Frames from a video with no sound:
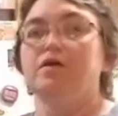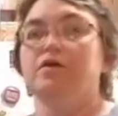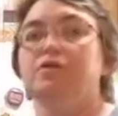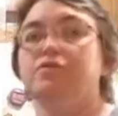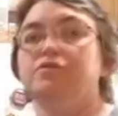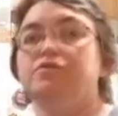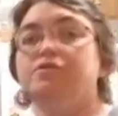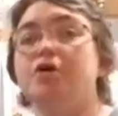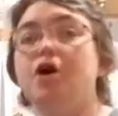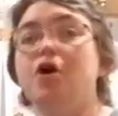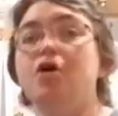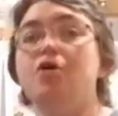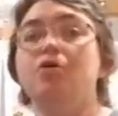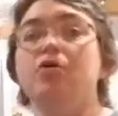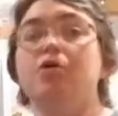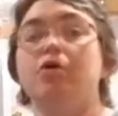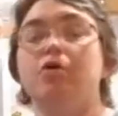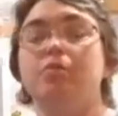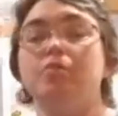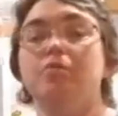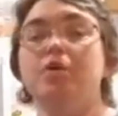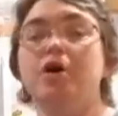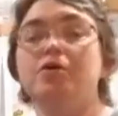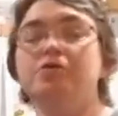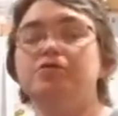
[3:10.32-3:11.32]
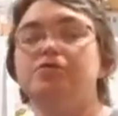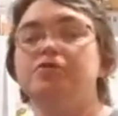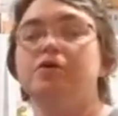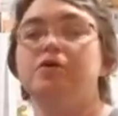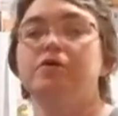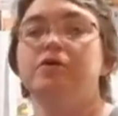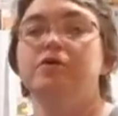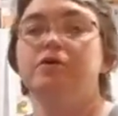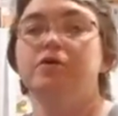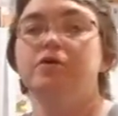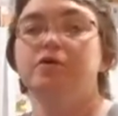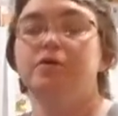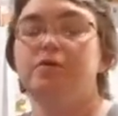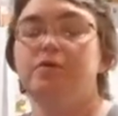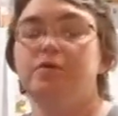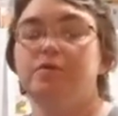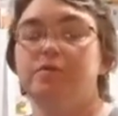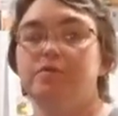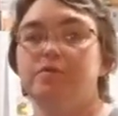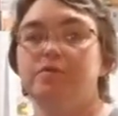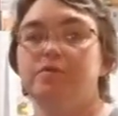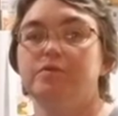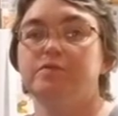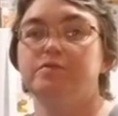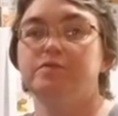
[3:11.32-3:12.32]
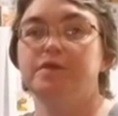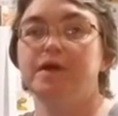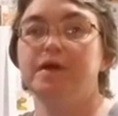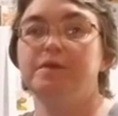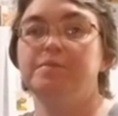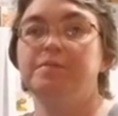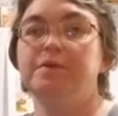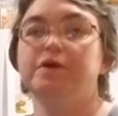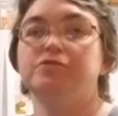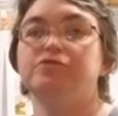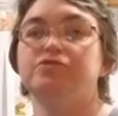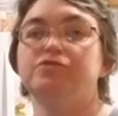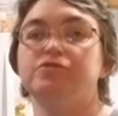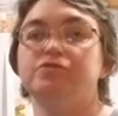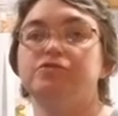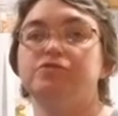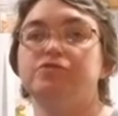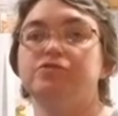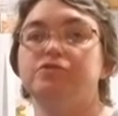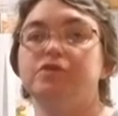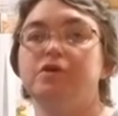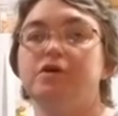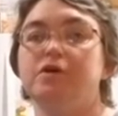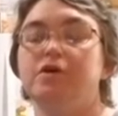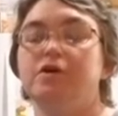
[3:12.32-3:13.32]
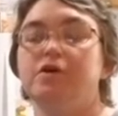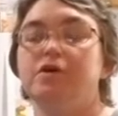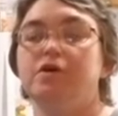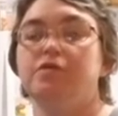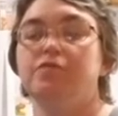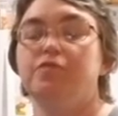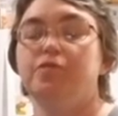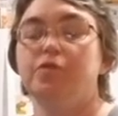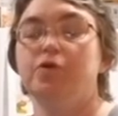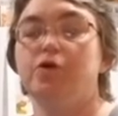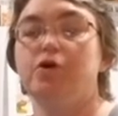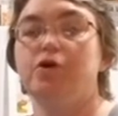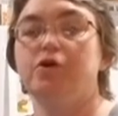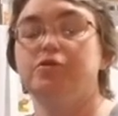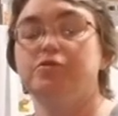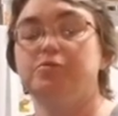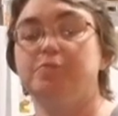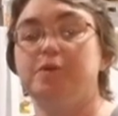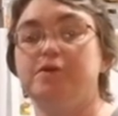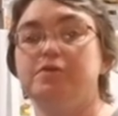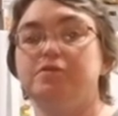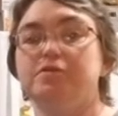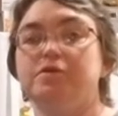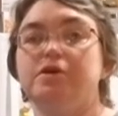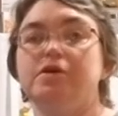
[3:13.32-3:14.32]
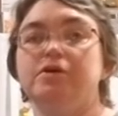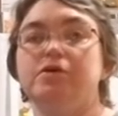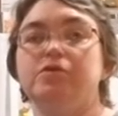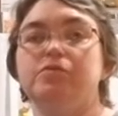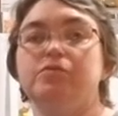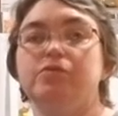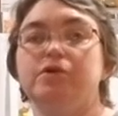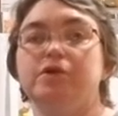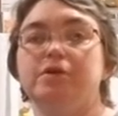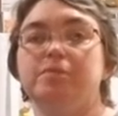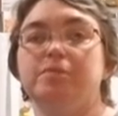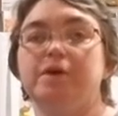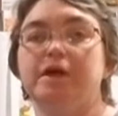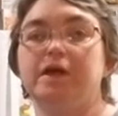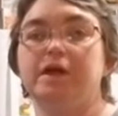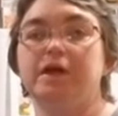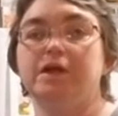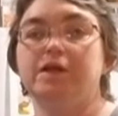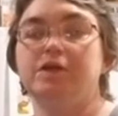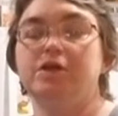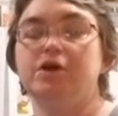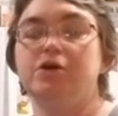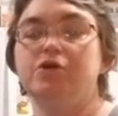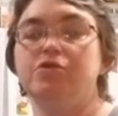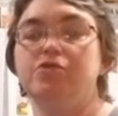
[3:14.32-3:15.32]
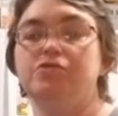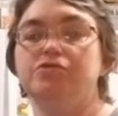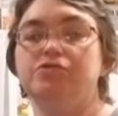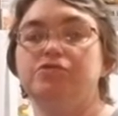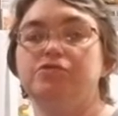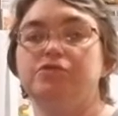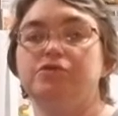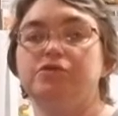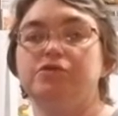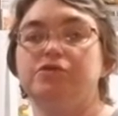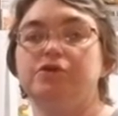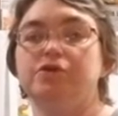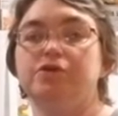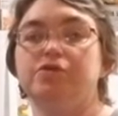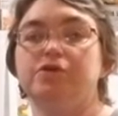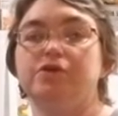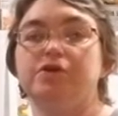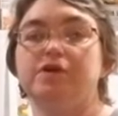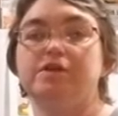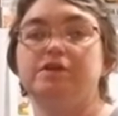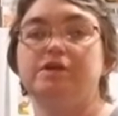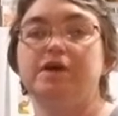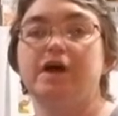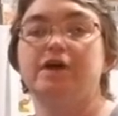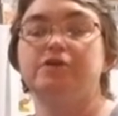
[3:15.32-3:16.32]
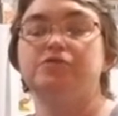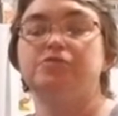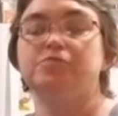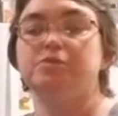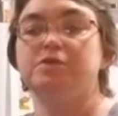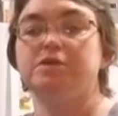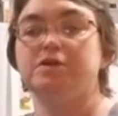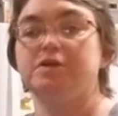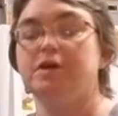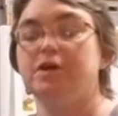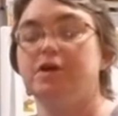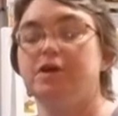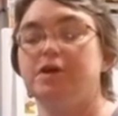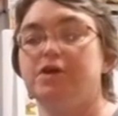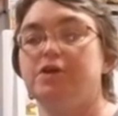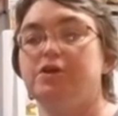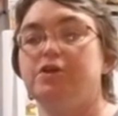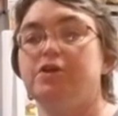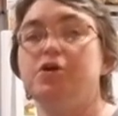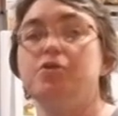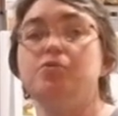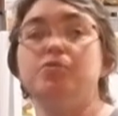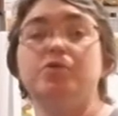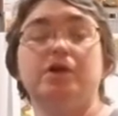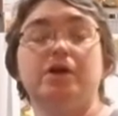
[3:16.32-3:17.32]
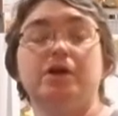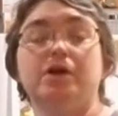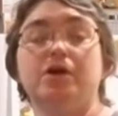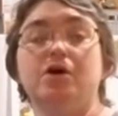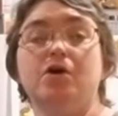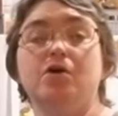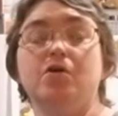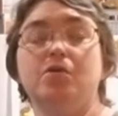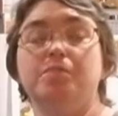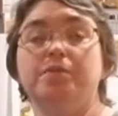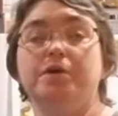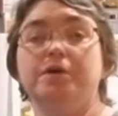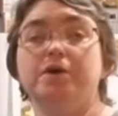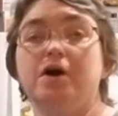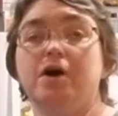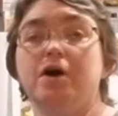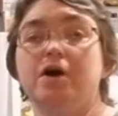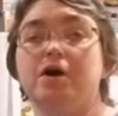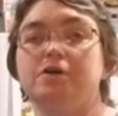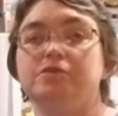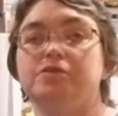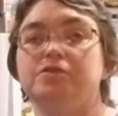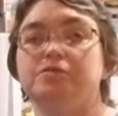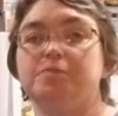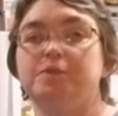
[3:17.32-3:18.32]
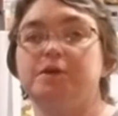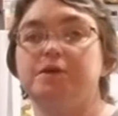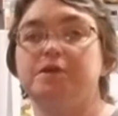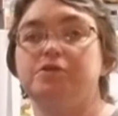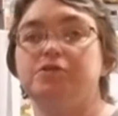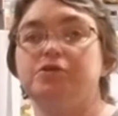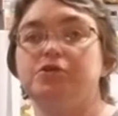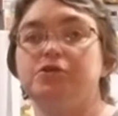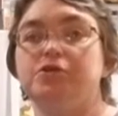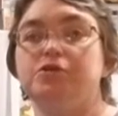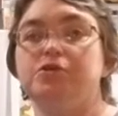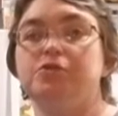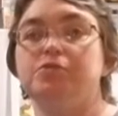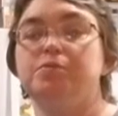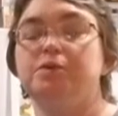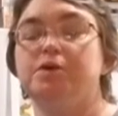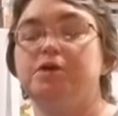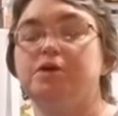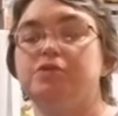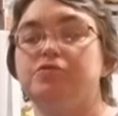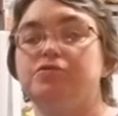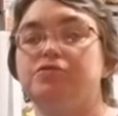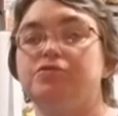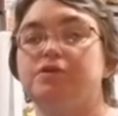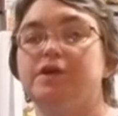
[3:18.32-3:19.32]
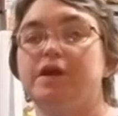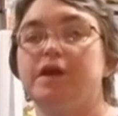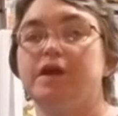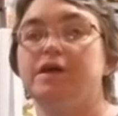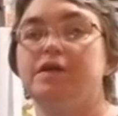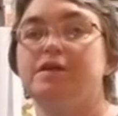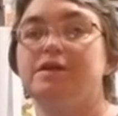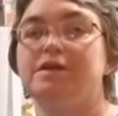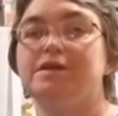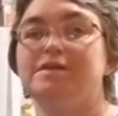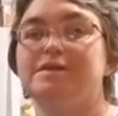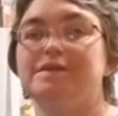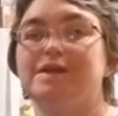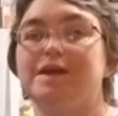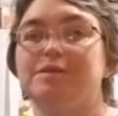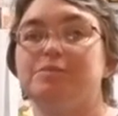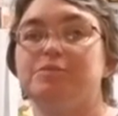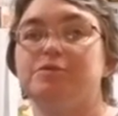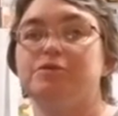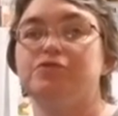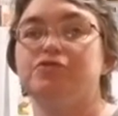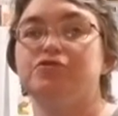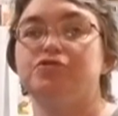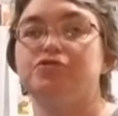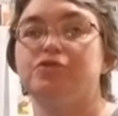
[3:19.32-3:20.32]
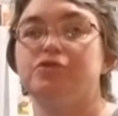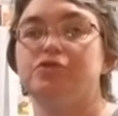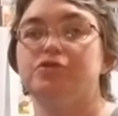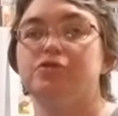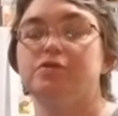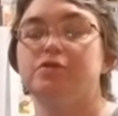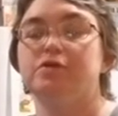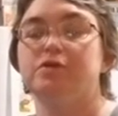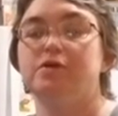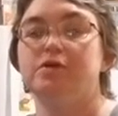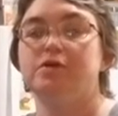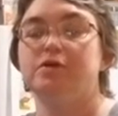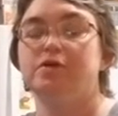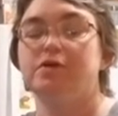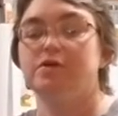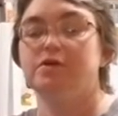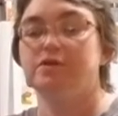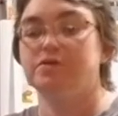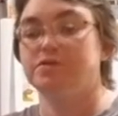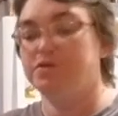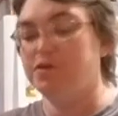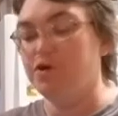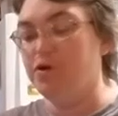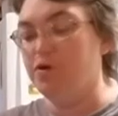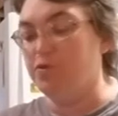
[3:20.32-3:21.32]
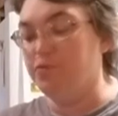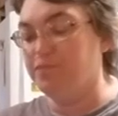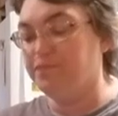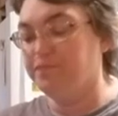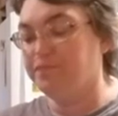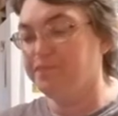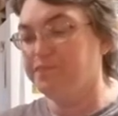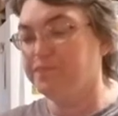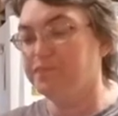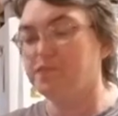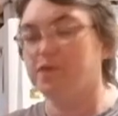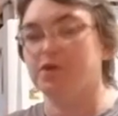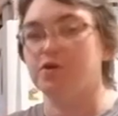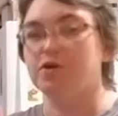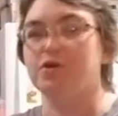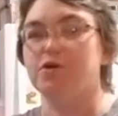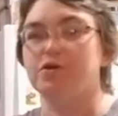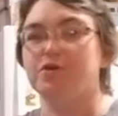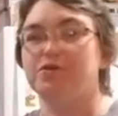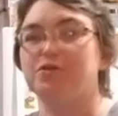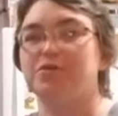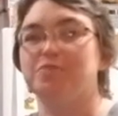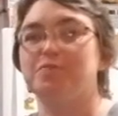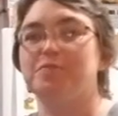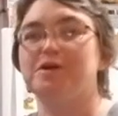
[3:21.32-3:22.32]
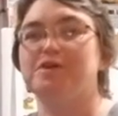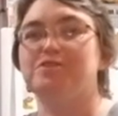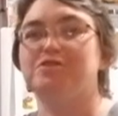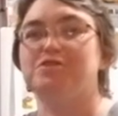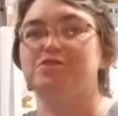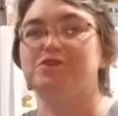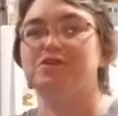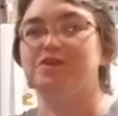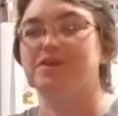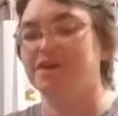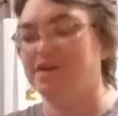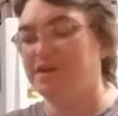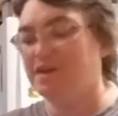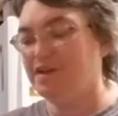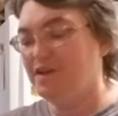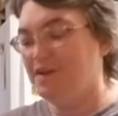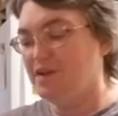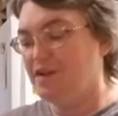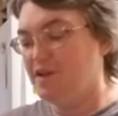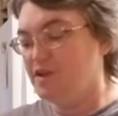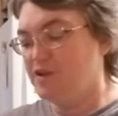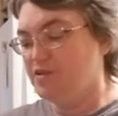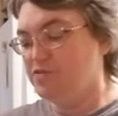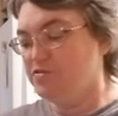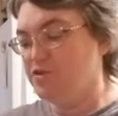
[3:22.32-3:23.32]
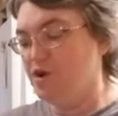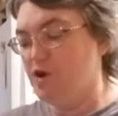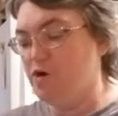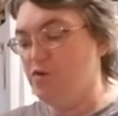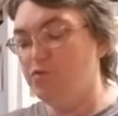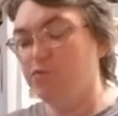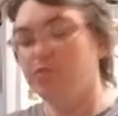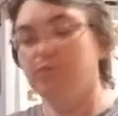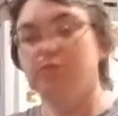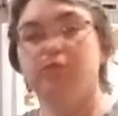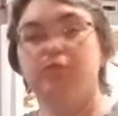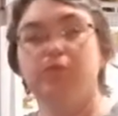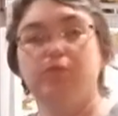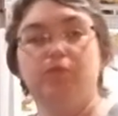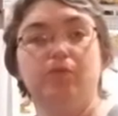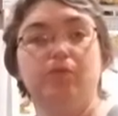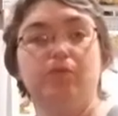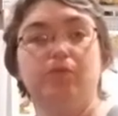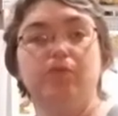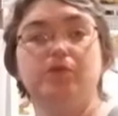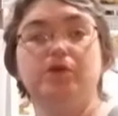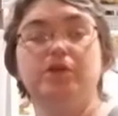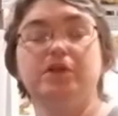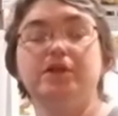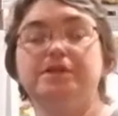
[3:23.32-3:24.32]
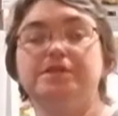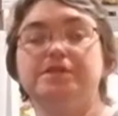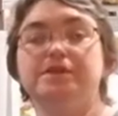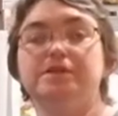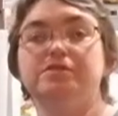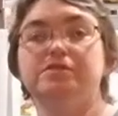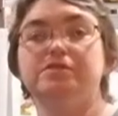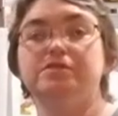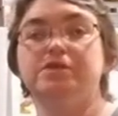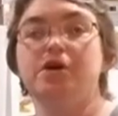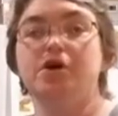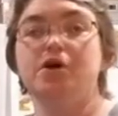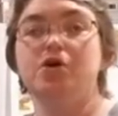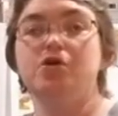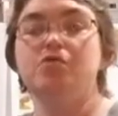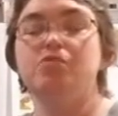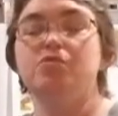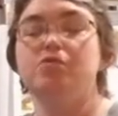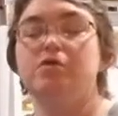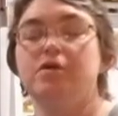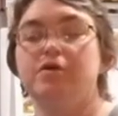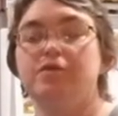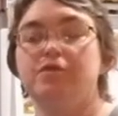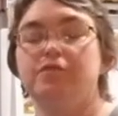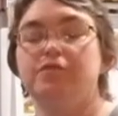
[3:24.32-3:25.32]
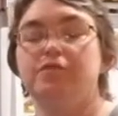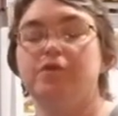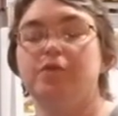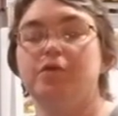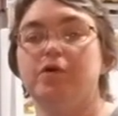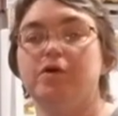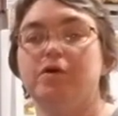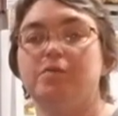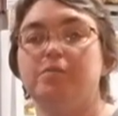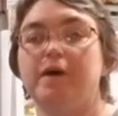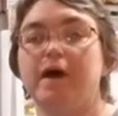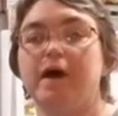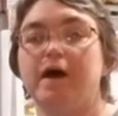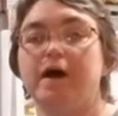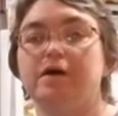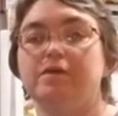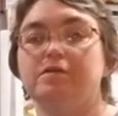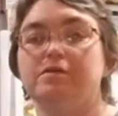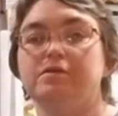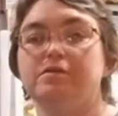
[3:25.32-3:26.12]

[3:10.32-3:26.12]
So on most stand mixers, especially when you're making doughs on the dough hook attachment, you don't want to go beyond speed 2, because you can damage your dough, your mixer. So we'll let this go for about